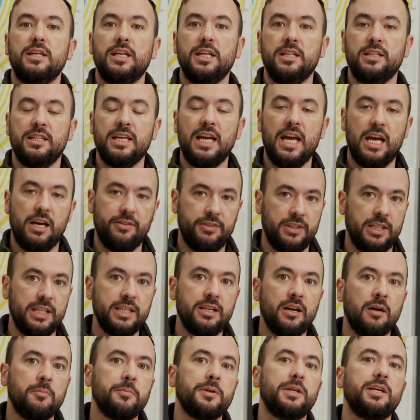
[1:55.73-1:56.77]
in the
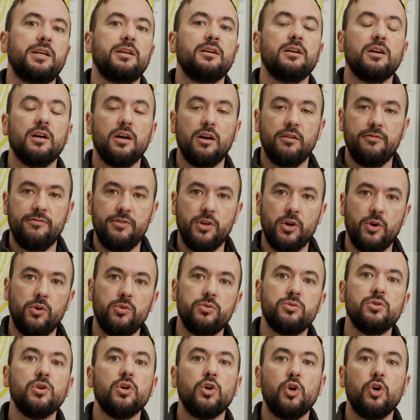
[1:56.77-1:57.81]
heavenly company of
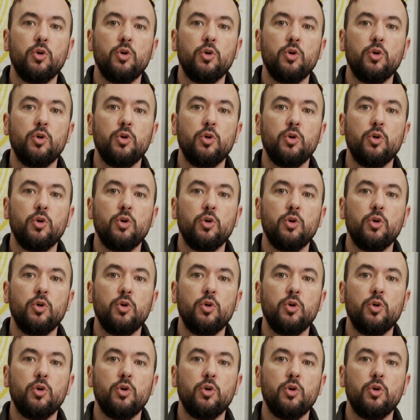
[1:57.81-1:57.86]
those